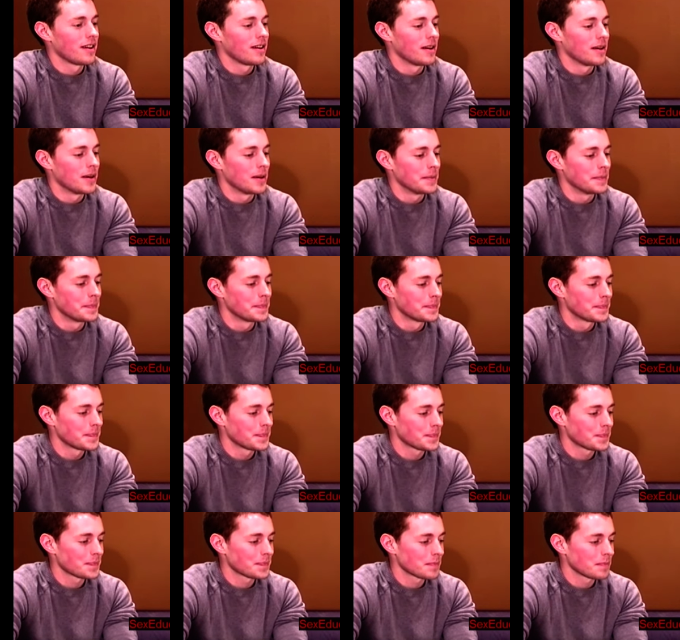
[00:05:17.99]
Um,
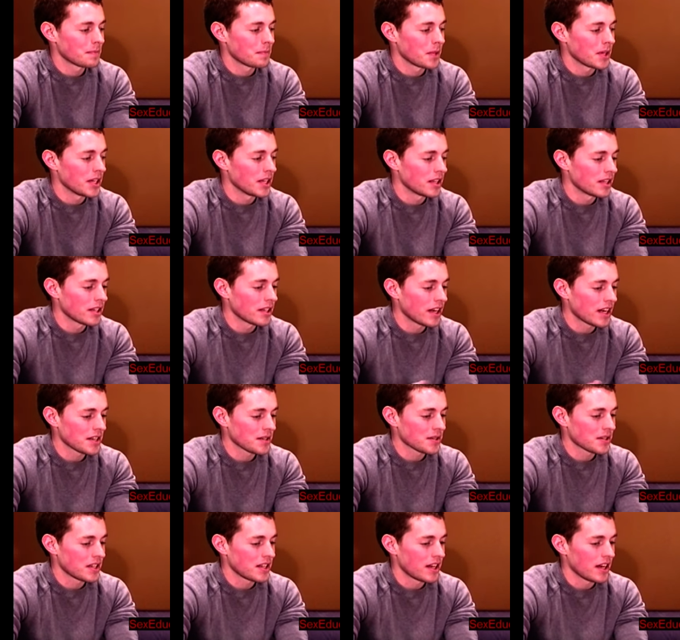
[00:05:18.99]
but guys
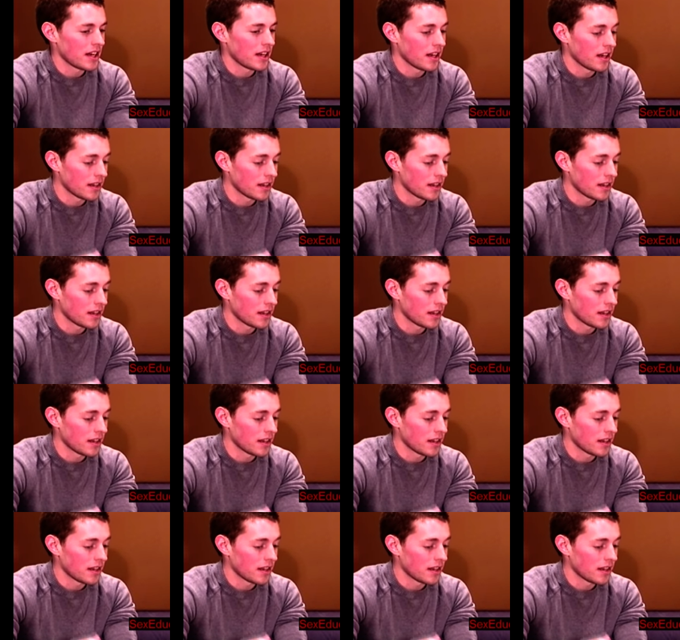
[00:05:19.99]
will see that,